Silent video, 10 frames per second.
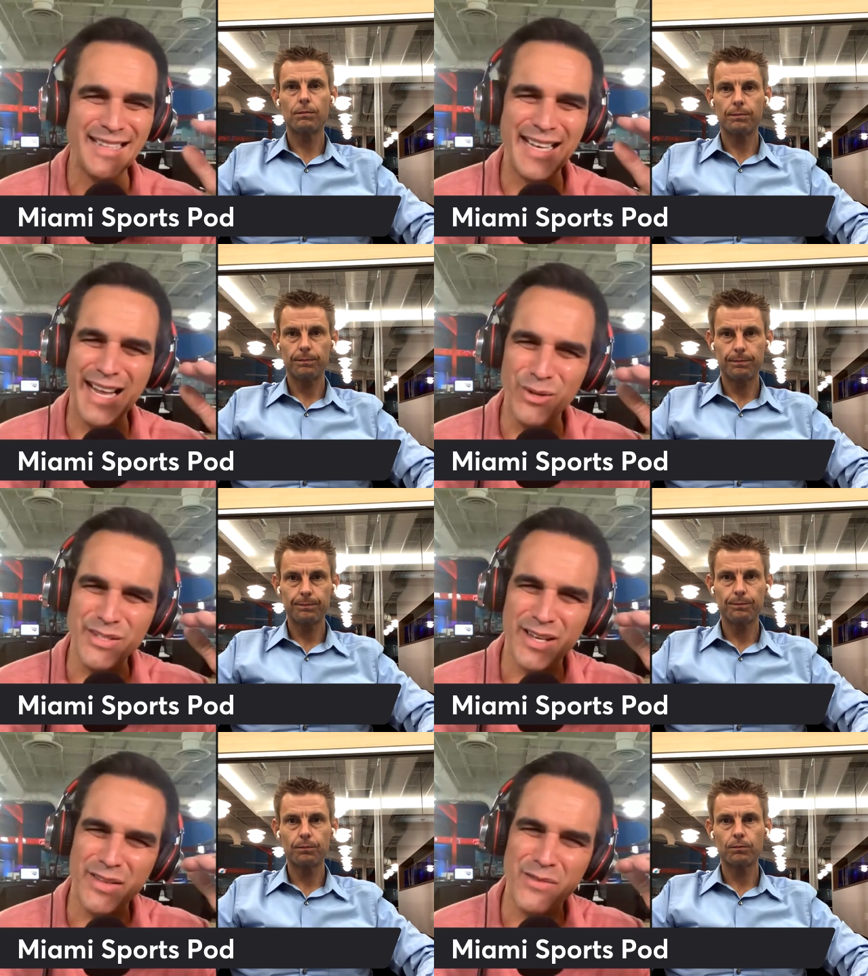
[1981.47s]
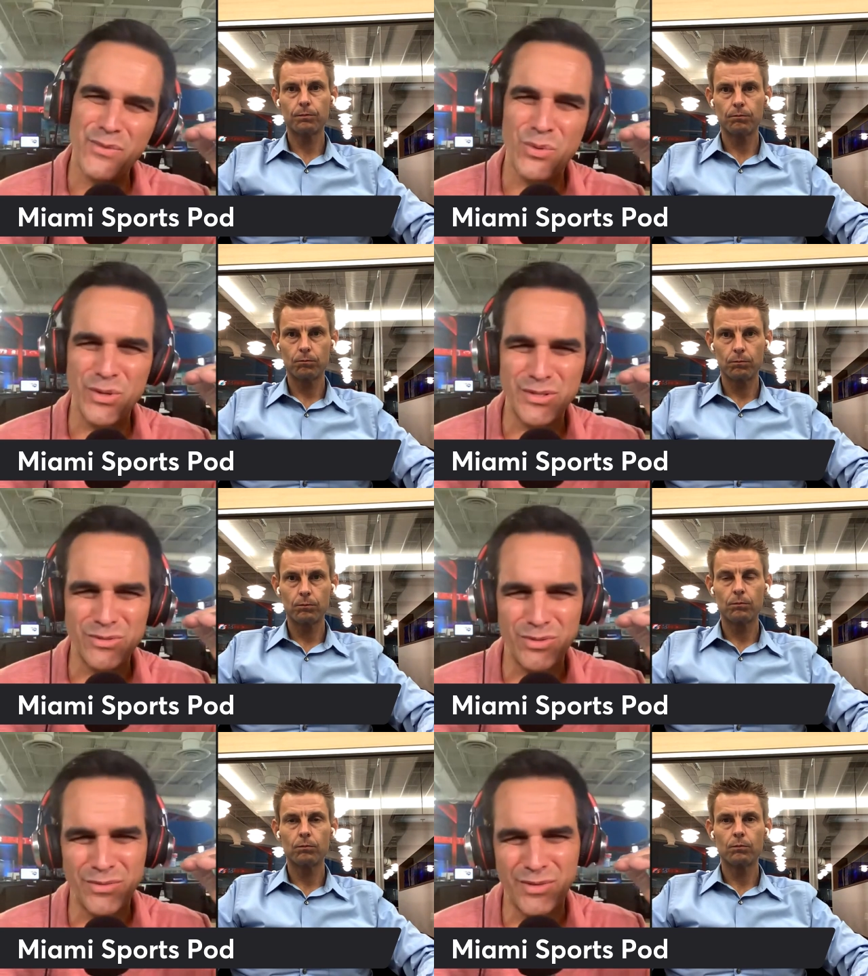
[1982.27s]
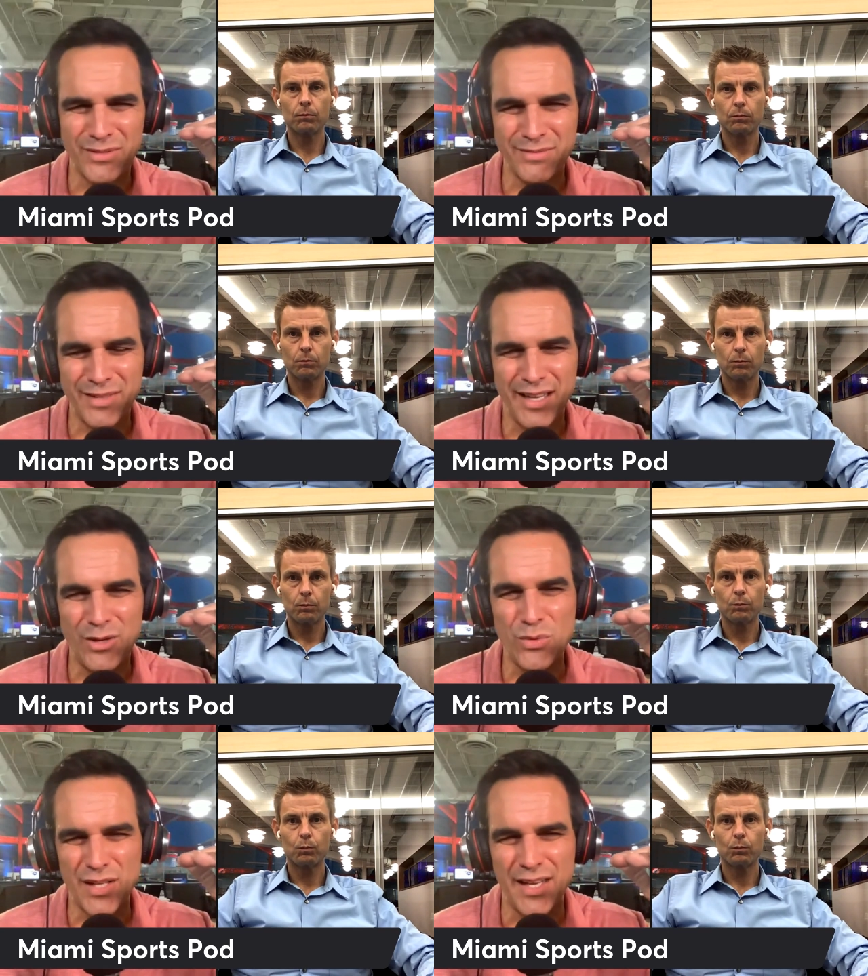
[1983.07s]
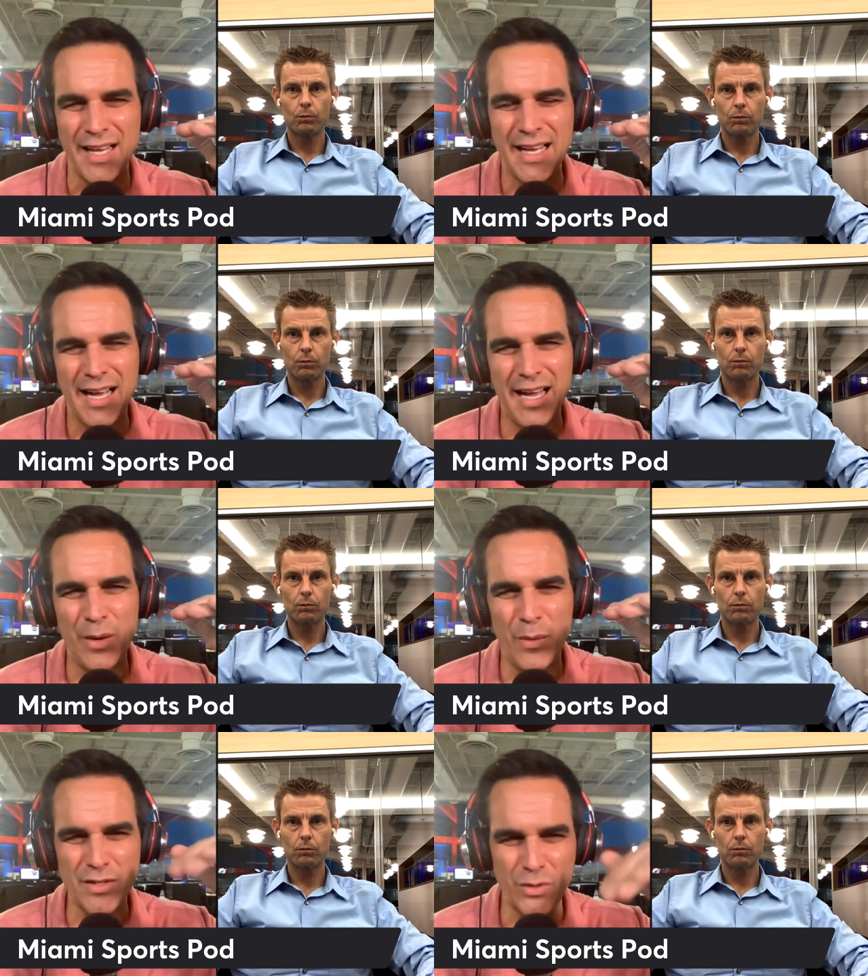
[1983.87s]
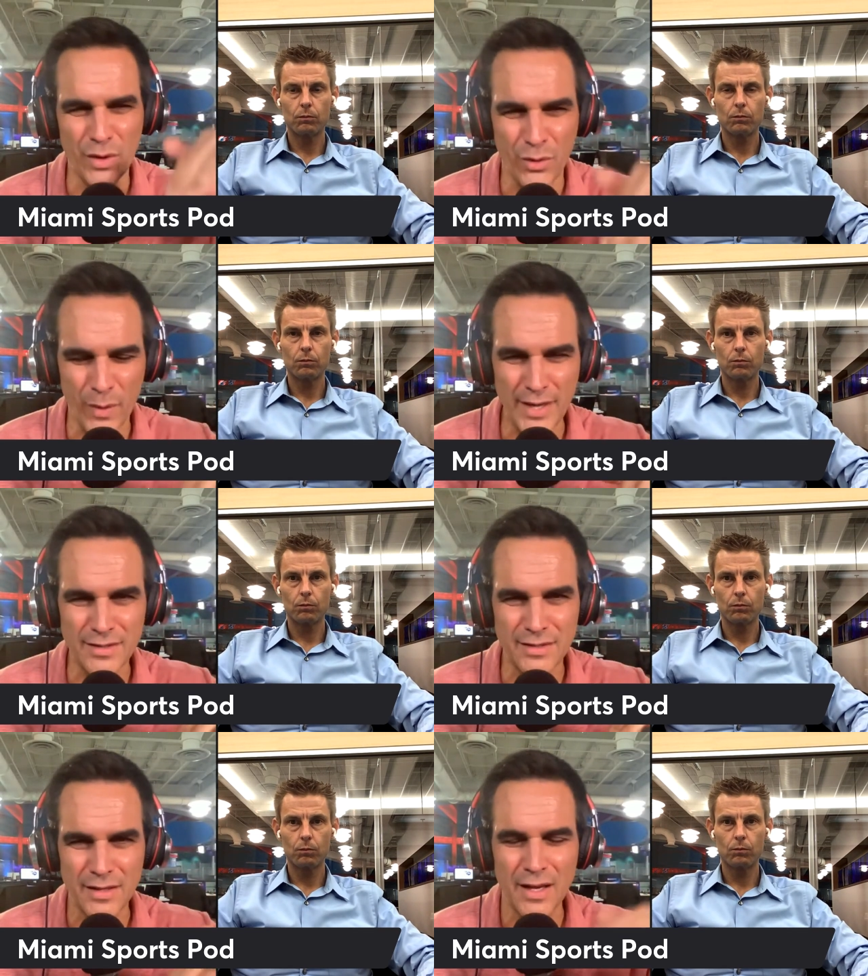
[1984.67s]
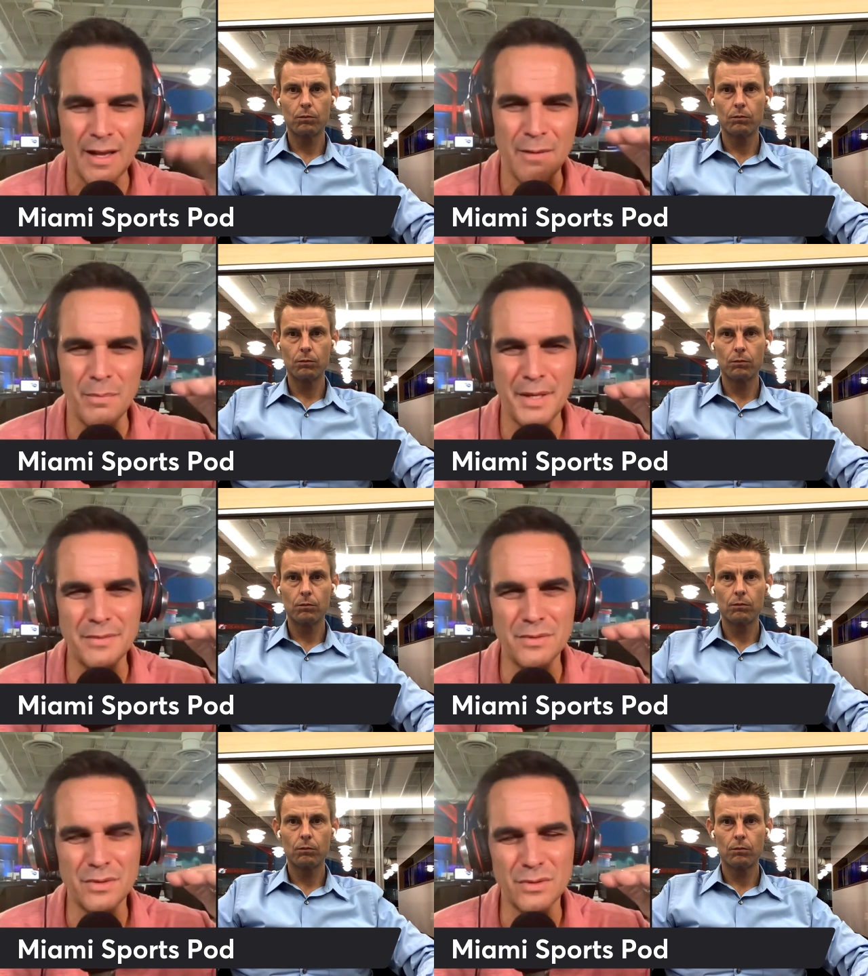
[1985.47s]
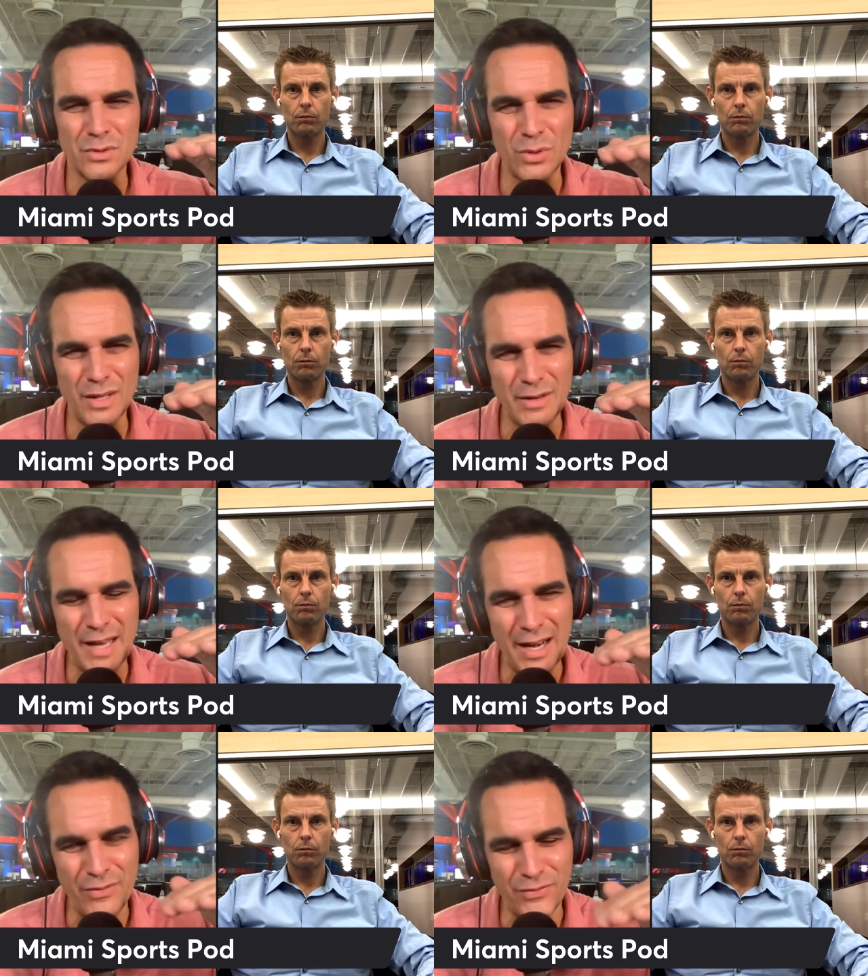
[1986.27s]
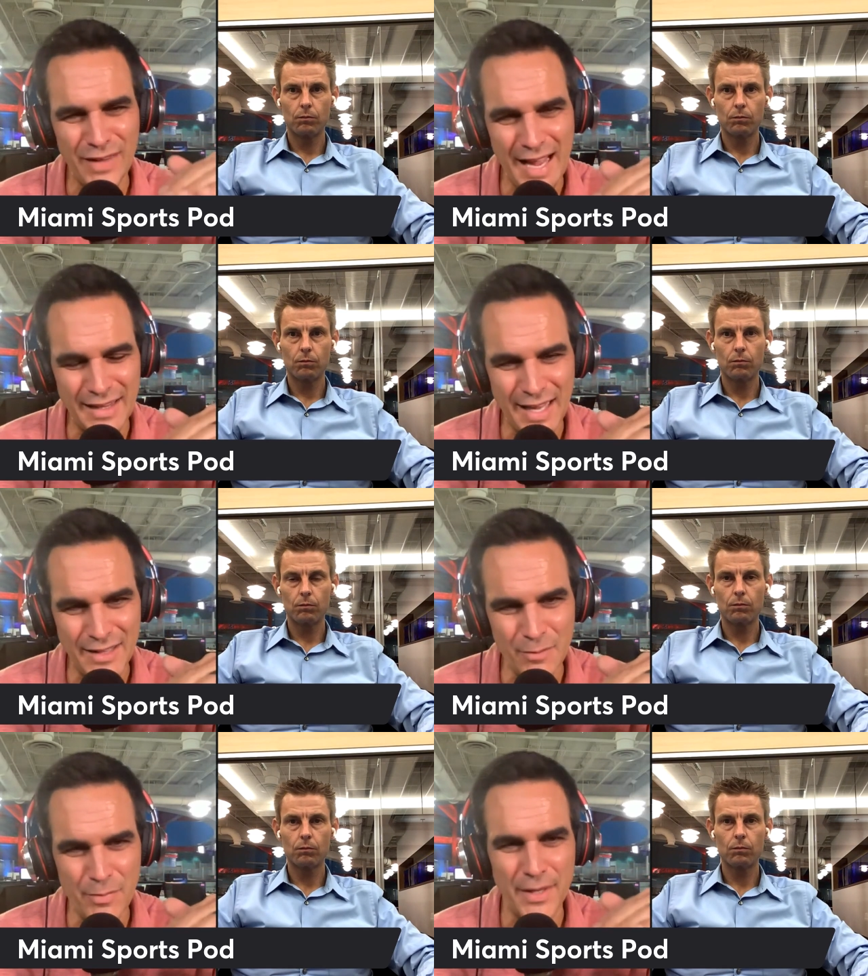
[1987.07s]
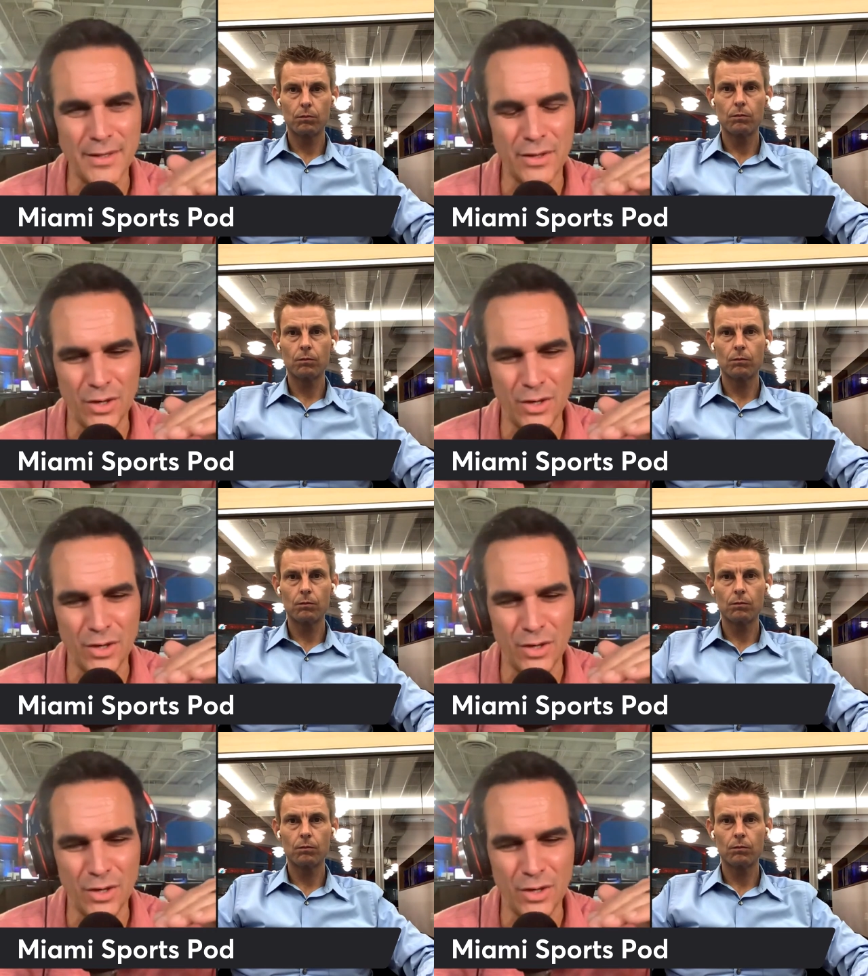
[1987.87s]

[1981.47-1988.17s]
Speaker 1: that now looks like they've sort of gone, like you said, I don't want to say regress, but certainly kind of flatlined a bit.